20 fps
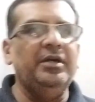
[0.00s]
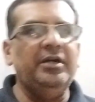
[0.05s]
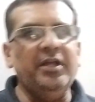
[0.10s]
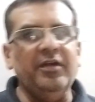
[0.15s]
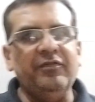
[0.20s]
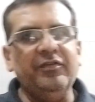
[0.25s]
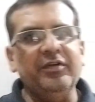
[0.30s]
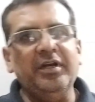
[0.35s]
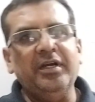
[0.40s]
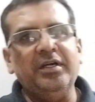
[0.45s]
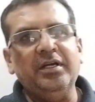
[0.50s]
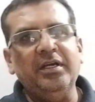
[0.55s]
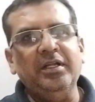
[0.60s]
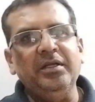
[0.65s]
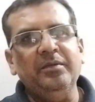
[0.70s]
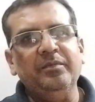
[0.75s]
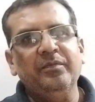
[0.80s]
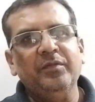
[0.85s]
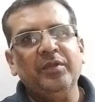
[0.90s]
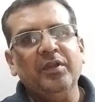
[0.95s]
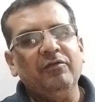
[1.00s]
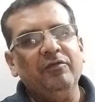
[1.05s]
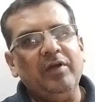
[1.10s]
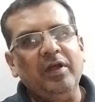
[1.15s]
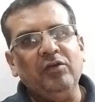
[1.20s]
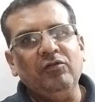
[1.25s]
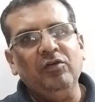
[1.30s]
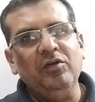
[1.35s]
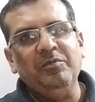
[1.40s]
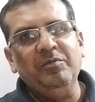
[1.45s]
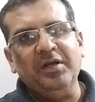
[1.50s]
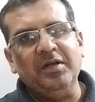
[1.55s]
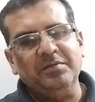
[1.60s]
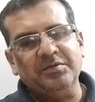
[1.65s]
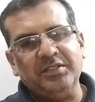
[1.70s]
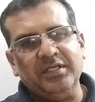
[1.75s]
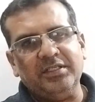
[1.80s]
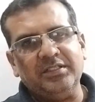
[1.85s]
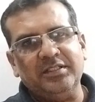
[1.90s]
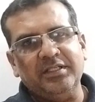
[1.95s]
Definitely when you will become
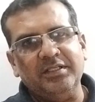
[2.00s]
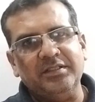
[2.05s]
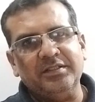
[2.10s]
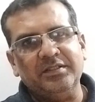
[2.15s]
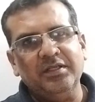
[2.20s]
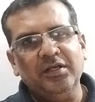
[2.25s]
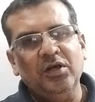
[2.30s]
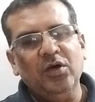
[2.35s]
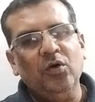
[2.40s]
success,